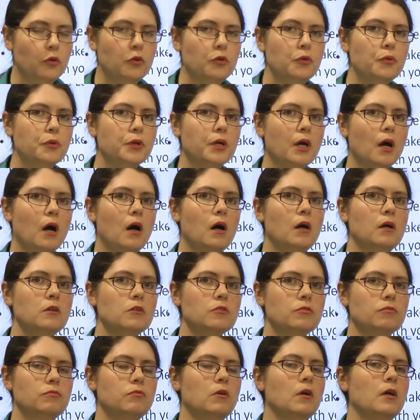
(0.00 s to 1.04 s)
You
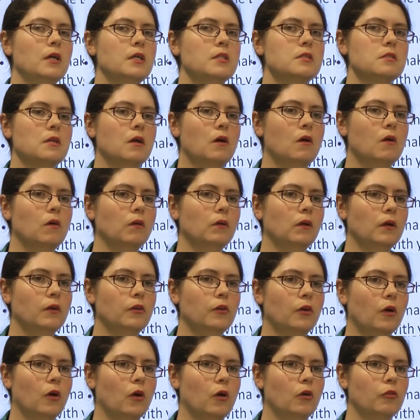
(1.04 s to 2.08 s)
can't write a whole load
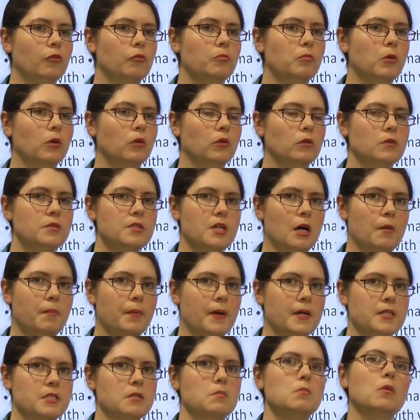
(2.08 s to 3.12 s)
of models up
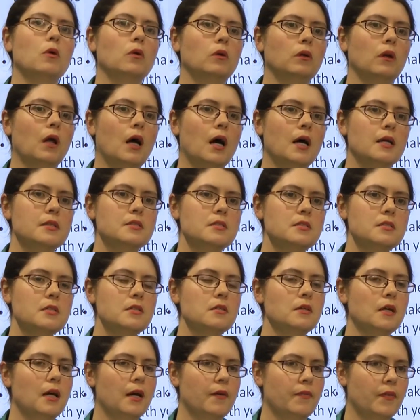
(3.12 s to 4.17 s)
as a model
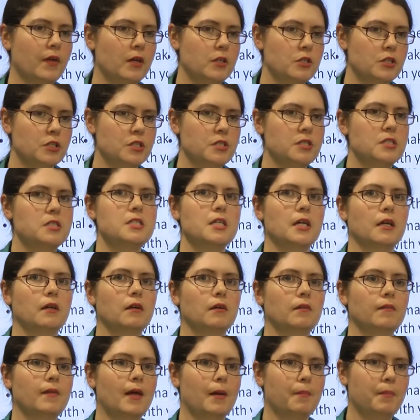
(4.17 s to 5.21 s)
answer and then just
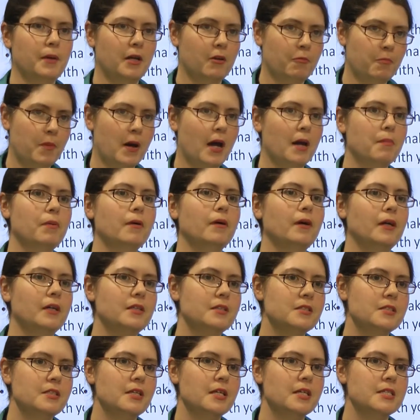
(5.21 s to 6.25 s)
stick that bit of paper
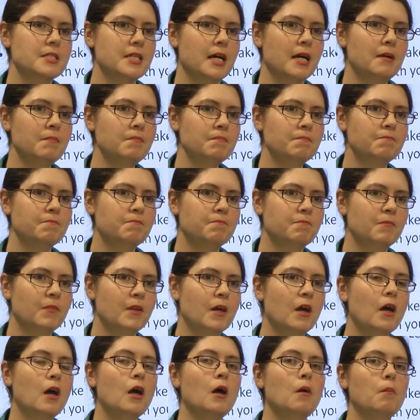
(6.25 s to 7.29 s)
into the exam,
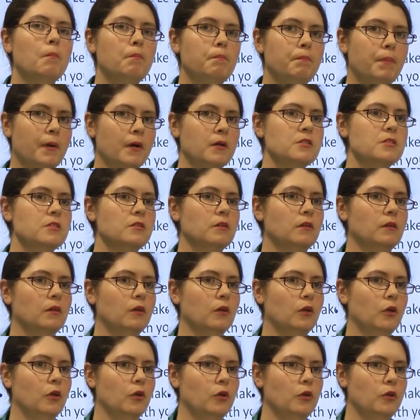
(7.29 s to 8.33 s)
but
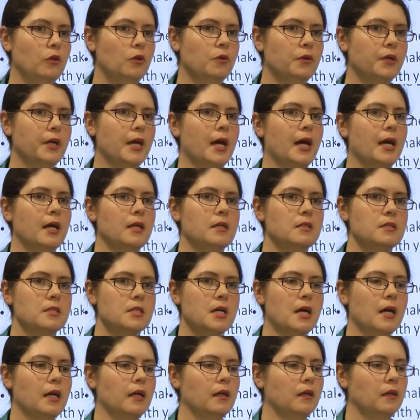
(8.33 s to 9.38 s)
you can
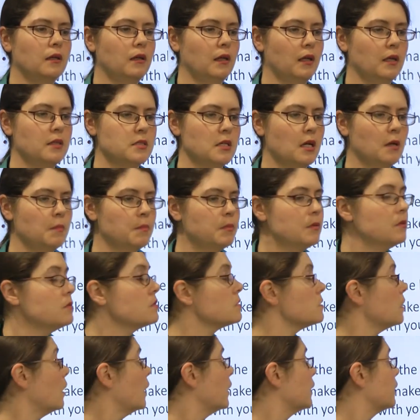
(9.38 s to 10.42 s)
take
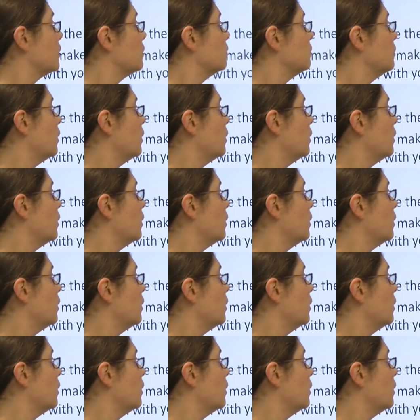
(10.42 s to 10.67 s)
examples like